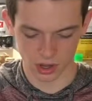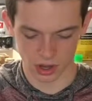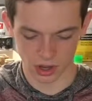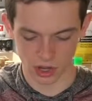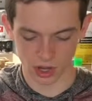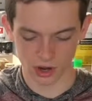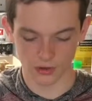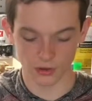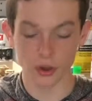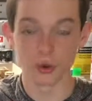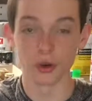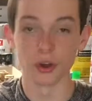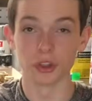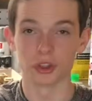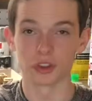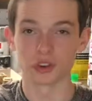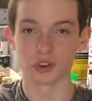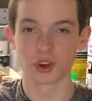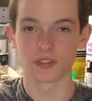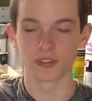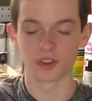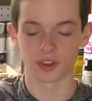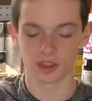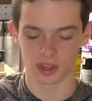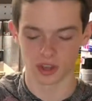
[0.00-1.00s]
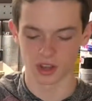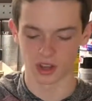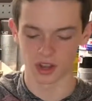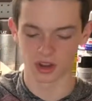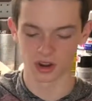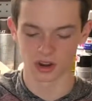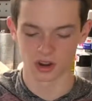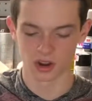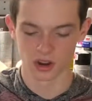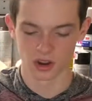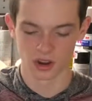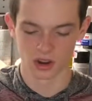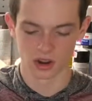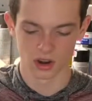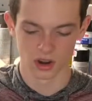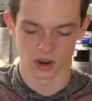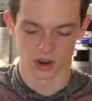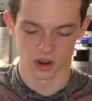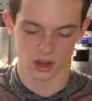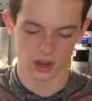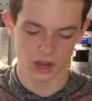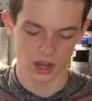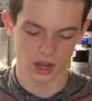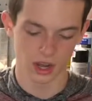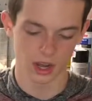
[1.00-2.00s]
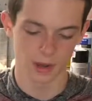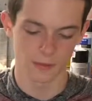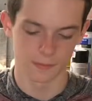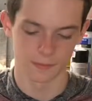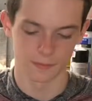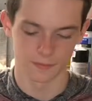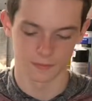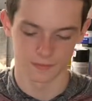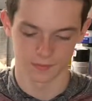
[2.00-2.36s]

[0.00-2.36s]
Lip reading: kind of going through everything here. If I